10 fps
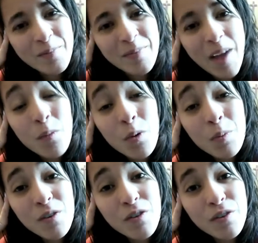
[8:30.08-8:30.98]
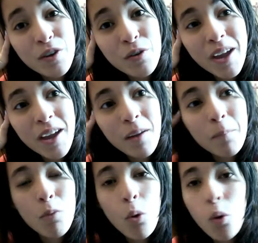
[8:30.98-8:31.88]
I will be reviewing
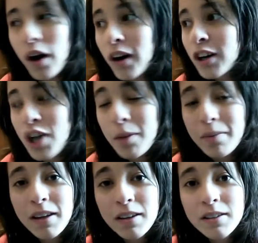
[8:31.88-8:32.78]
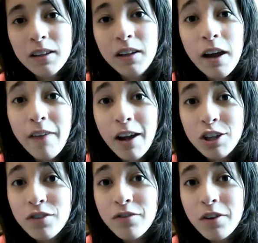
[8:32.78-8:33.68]
more Japanese live
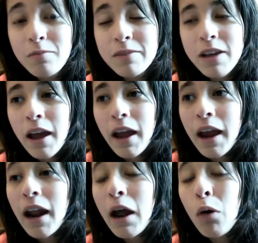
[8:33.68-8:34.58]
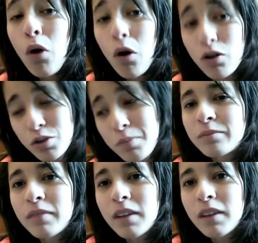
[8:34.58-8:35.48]
action films, and I will also
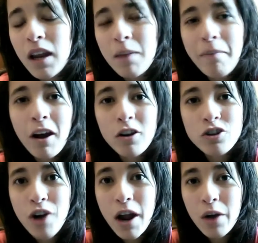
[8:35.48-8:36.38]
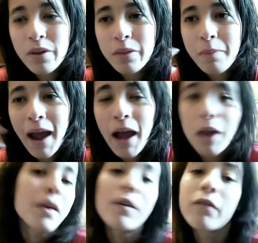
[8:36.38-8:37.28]
be getting back on track with my
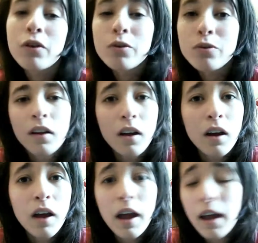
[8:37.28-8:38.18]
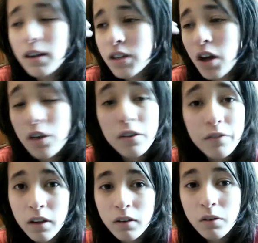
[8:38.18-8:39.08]
anime reviews and other
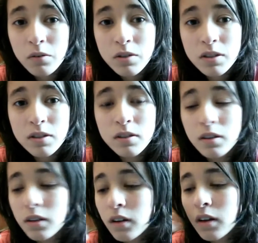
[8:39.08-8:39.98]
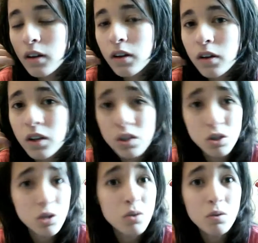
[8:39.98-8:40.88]
videos
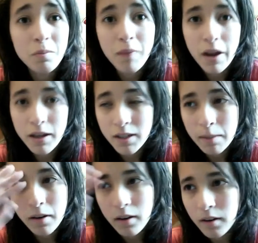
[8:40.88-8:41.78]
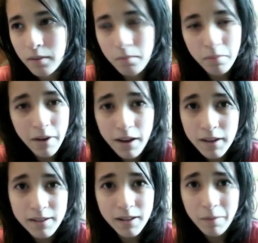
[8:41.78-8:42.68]
soon. My summer break
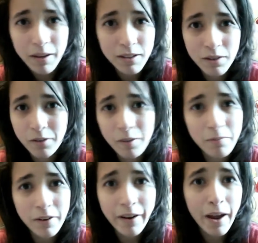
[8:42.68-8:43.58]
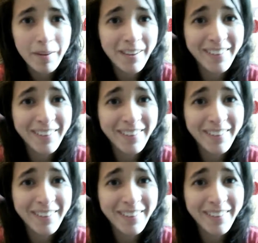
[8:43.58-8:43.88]
is coming, so I'm very happy.